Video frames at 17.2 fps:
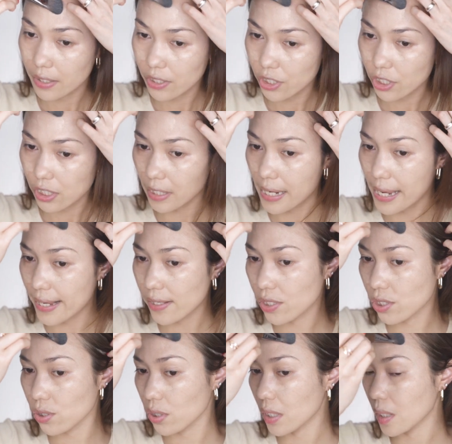She
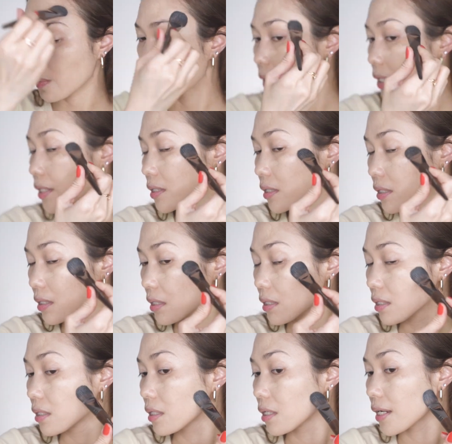likes to keep it
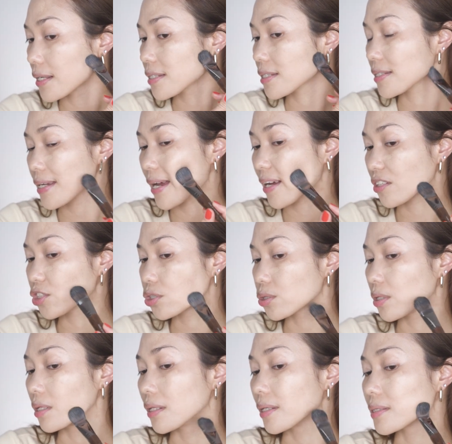as
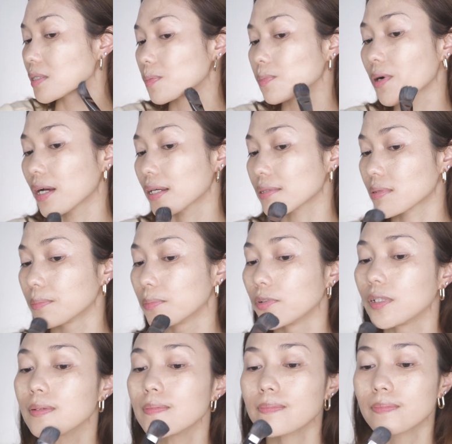natural as
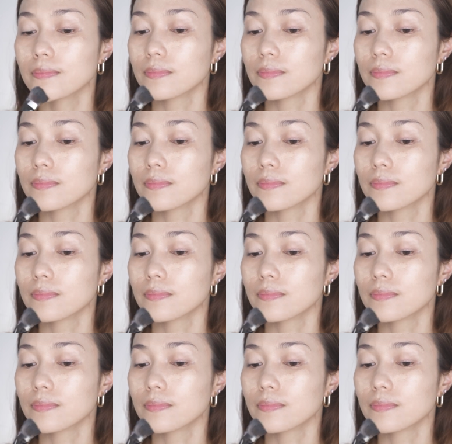possible.